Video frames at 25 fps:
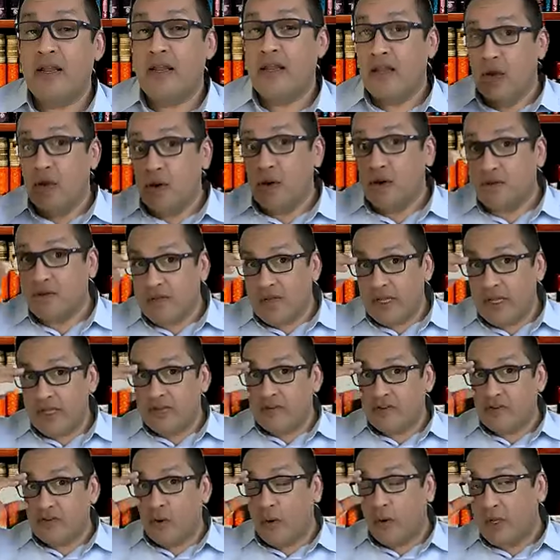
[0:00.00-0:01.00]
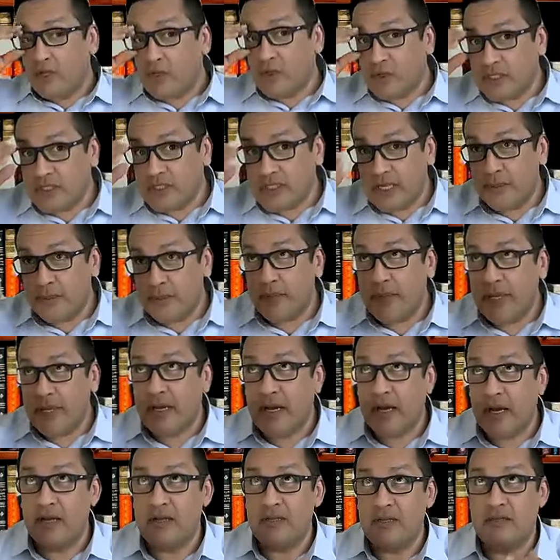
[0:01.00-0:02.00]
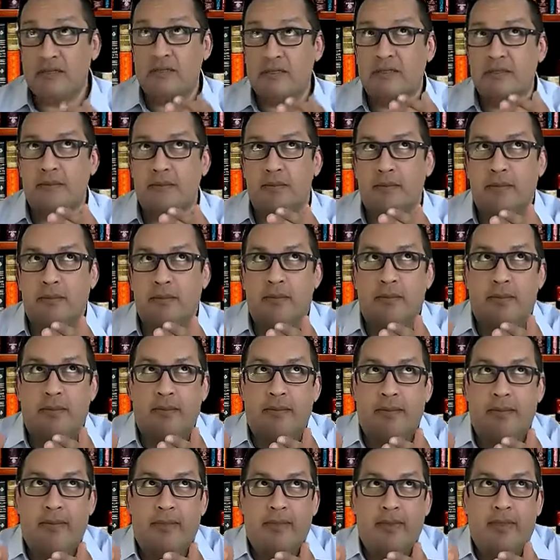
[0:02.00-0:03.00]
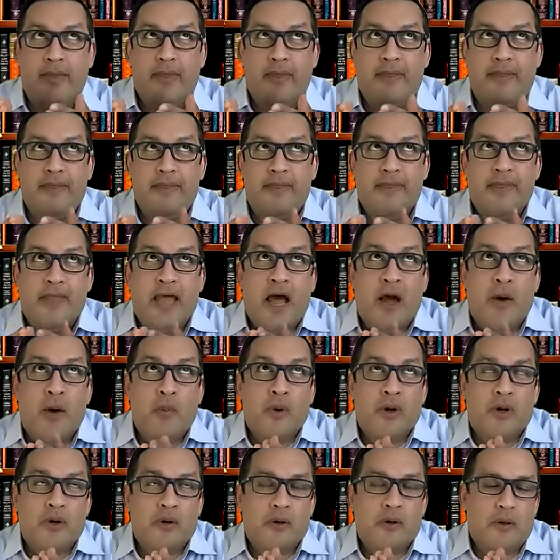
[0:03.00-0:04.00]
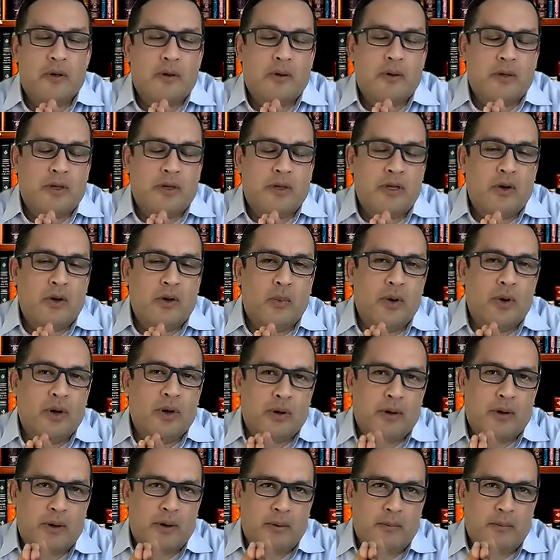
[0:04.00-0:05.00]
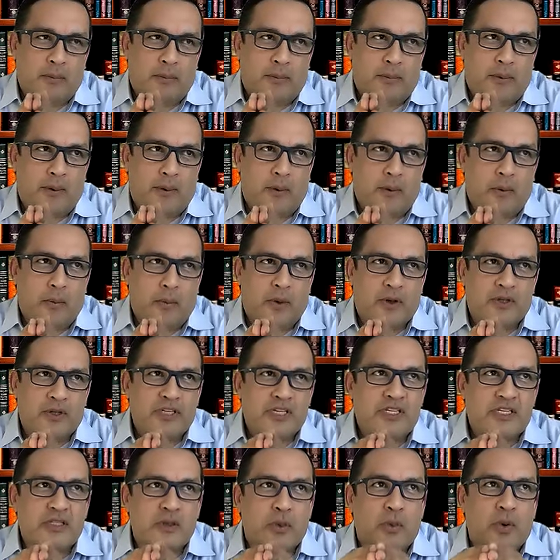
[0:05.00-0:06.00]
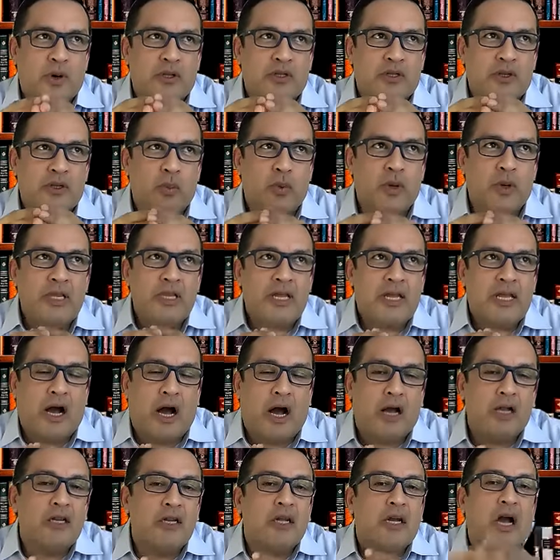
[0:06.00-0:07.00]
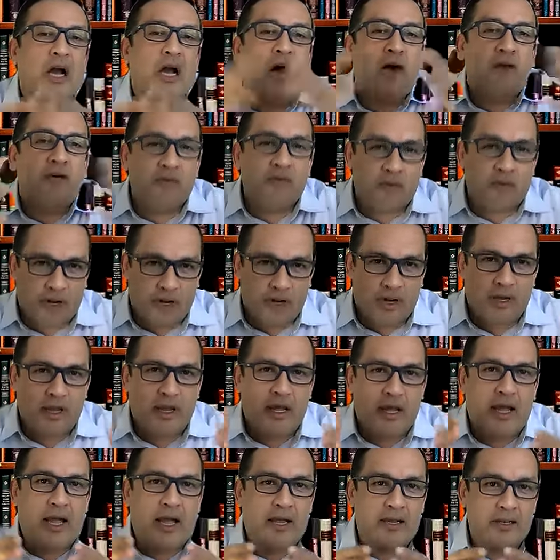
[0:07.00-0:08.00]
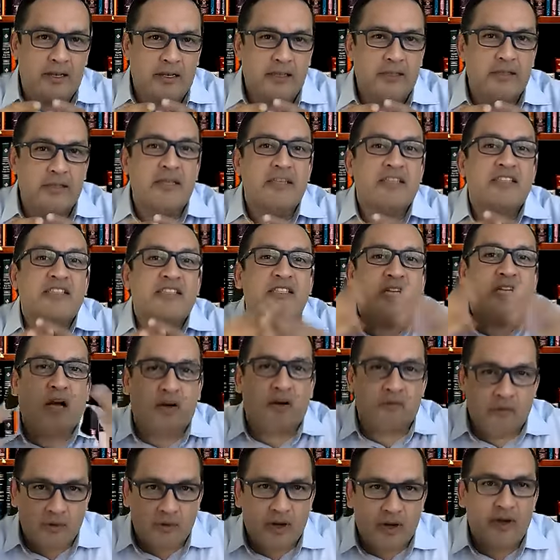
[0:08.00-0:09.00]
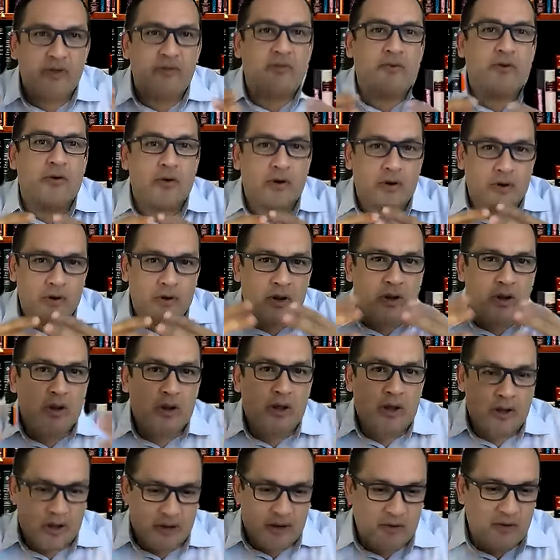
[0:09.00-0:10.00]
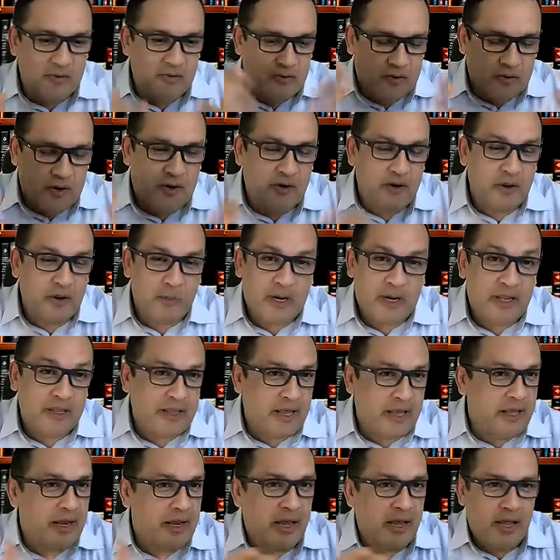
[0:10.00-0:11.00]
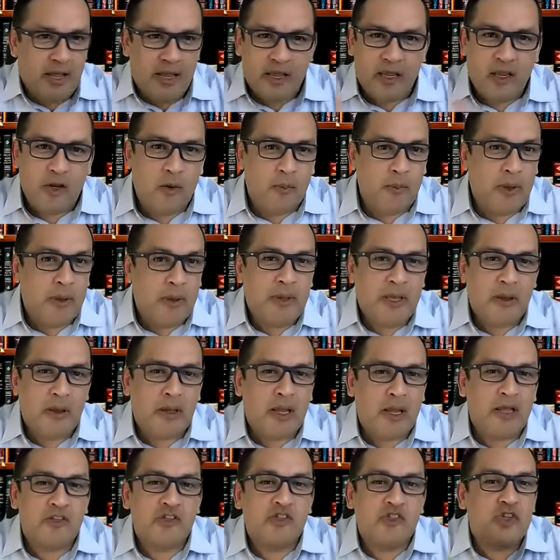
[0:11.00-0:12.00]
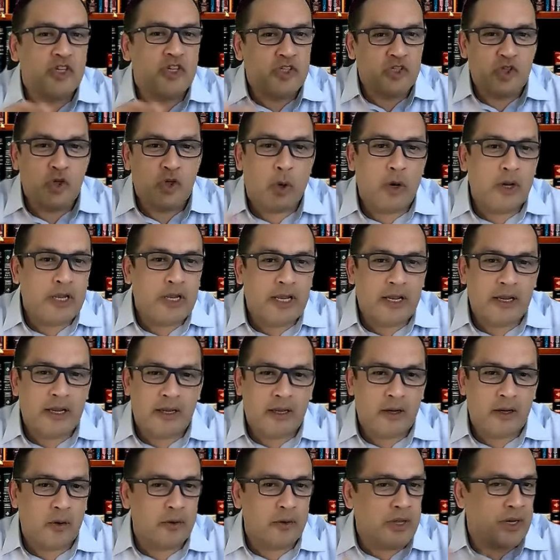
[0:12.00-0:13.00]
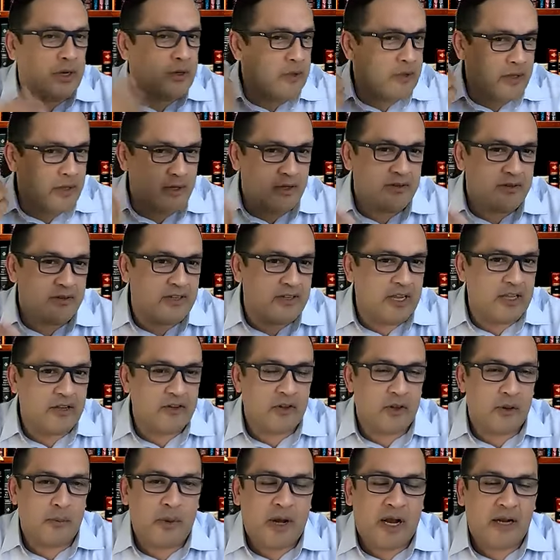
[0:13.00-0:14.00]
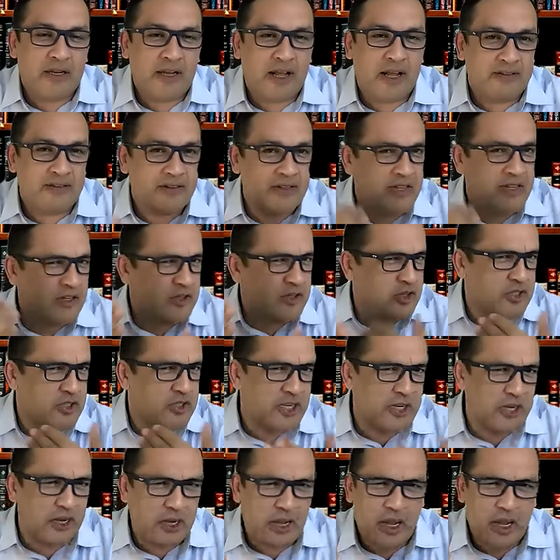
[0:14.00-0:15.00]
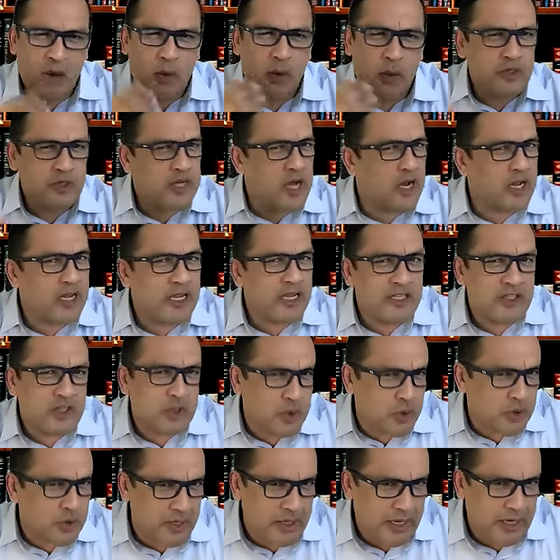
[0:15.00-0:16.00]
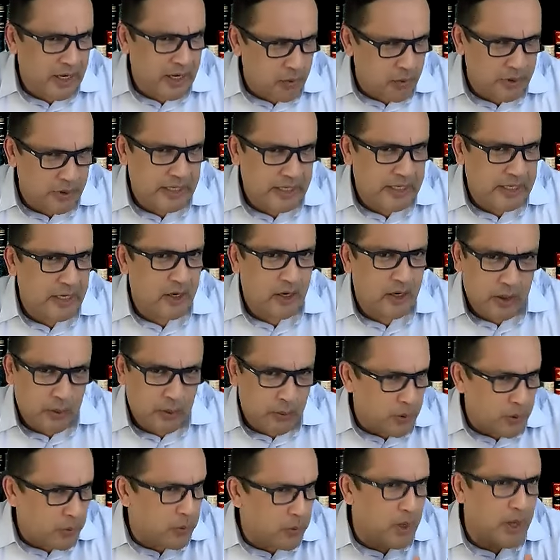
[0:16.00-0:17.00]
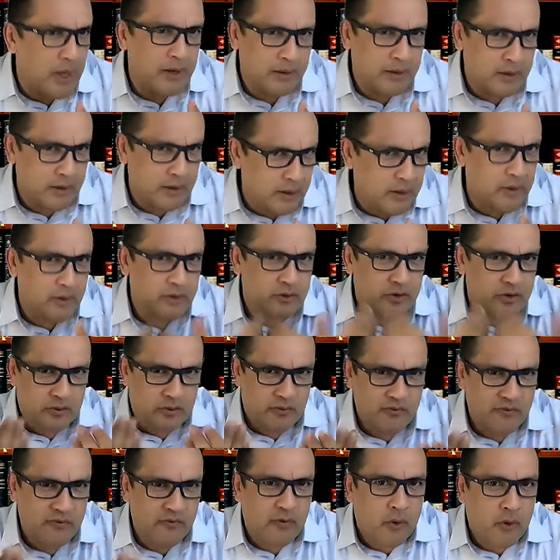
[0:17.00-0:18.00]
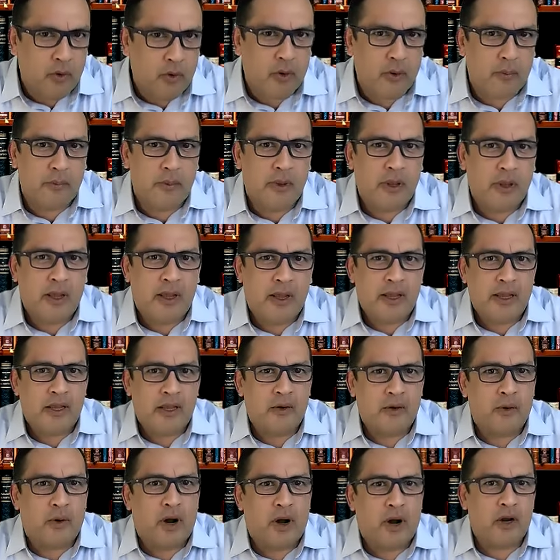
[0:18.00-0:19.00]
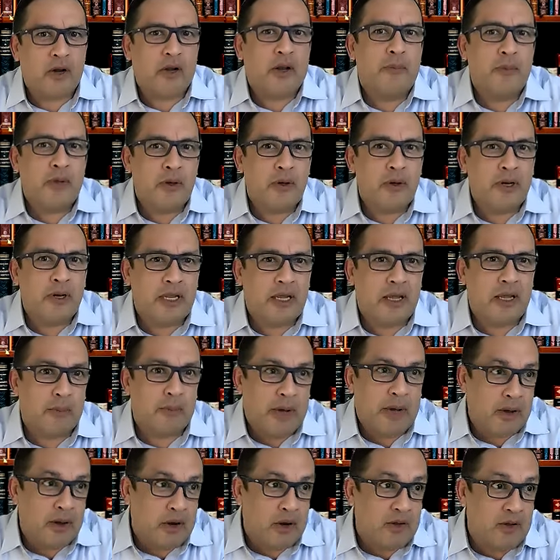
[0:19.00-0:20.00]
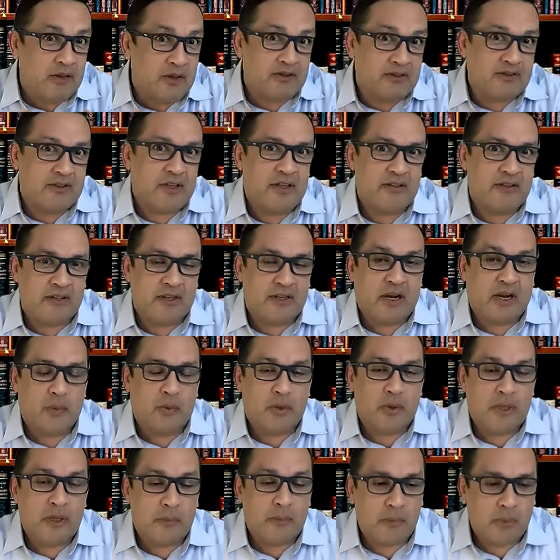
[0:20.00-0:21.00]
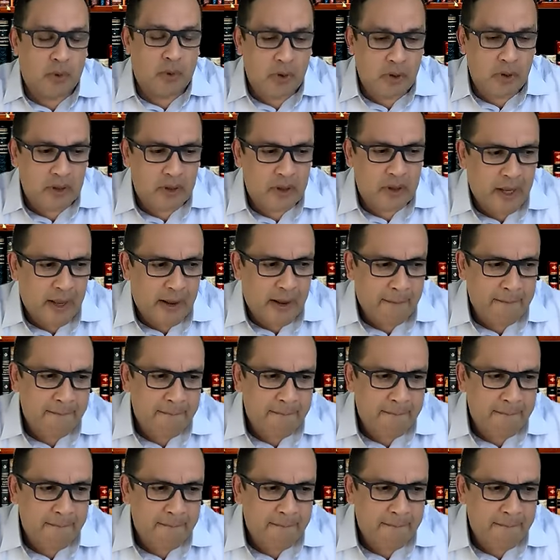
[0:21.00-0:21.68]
you know, it's so interesting because now we're really uncovering and discovering for anybody that, you know, maybe is just joining, you know, they're listening to the podcast and they're just we're talking truth and equity here. And we want, you know, to inform, you know, our community about all these things that are really important.